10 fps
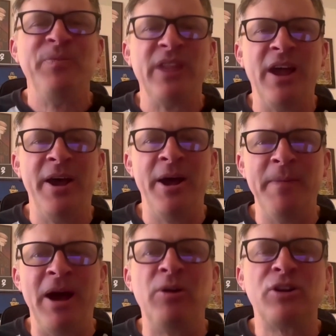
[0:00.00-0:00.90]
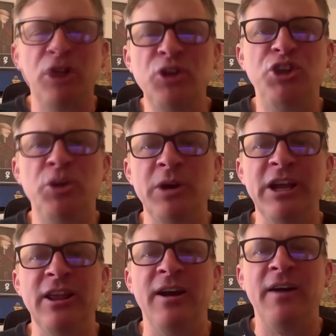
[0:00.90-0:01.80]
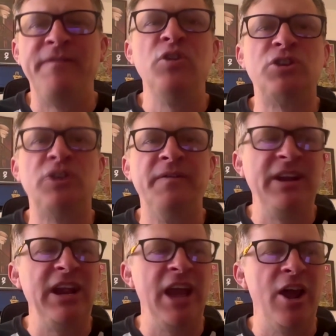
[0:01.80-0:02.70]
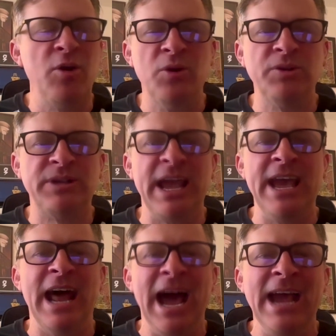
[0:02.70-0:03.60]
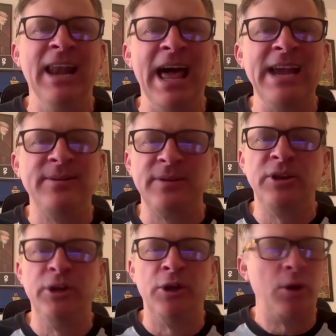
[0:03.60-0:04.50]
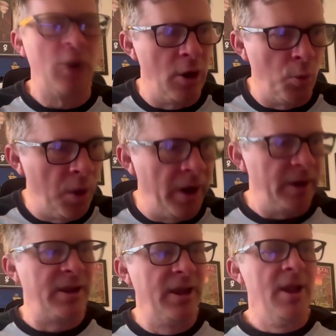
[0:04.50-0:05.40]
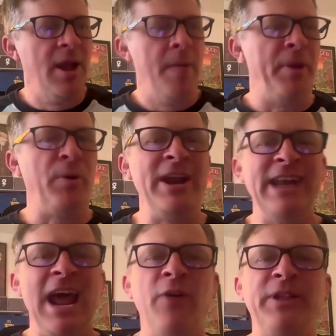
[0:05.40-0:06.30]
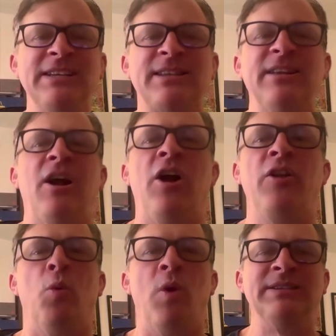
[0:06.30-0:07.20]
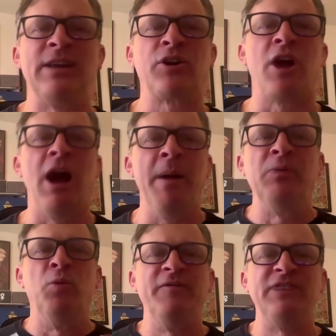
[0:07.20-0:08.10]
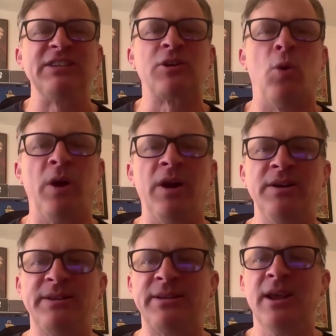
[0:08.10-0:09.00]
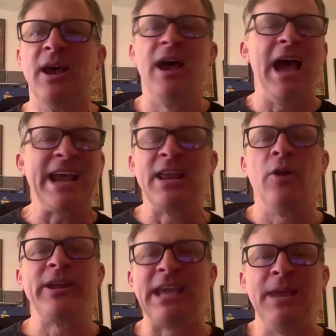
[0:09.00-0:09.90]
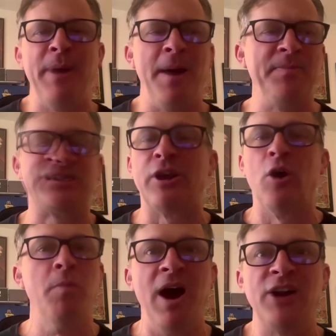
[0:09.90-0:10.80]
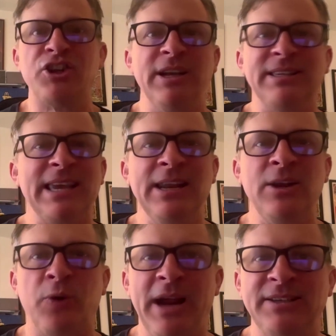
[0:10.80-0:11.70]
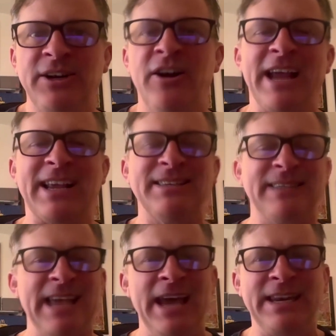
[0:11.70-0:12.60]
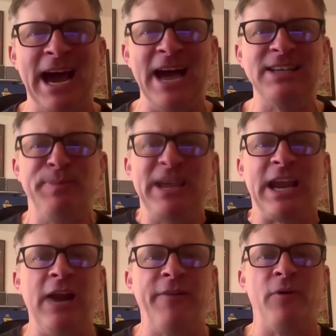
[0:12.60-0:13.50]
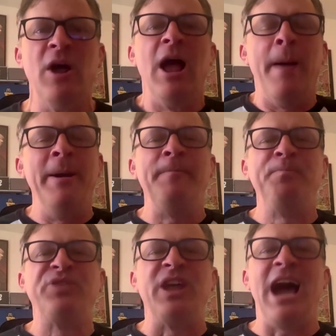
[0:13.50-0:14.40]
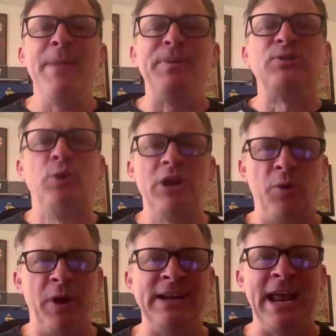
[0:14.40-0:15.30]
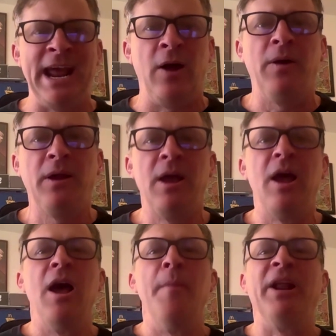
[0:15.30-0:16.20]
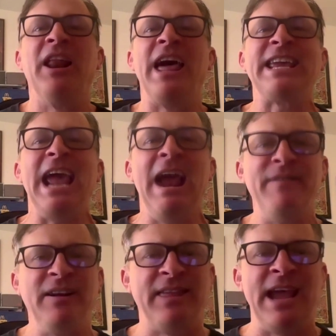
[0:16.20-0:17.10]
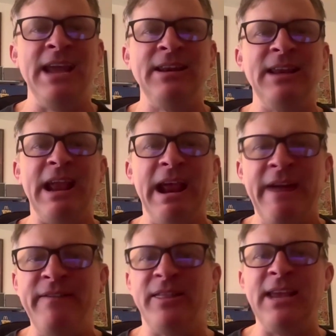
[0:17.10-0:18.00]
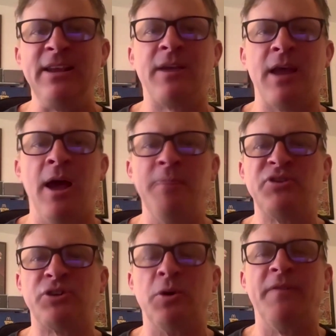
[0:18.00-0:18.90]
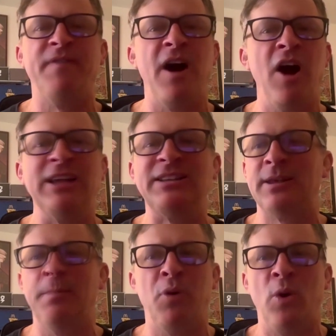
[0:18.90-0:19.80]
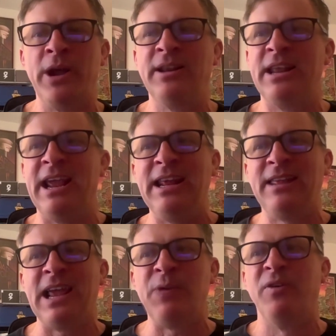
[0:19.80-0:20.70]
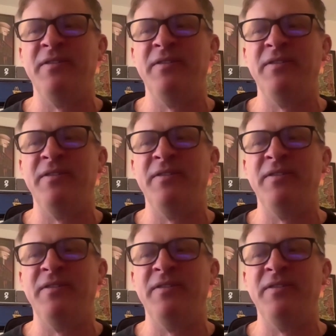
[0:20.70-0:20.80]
I'll include you in the future videos and highlight your work. But right now, these are the ones that are common with Discords. I can only keep up so much. It's getting crazier. Like I said, guys, be careful. I mean, the hype is real right now, but like everything comes to a fall at some point. Anything with